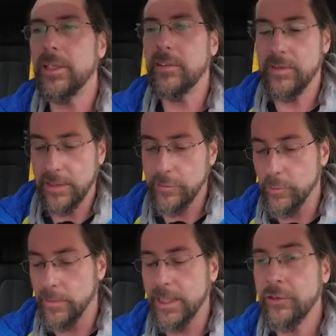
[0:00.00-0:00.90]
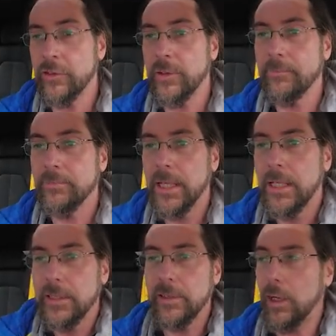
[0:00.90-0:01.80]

but it's not too much. The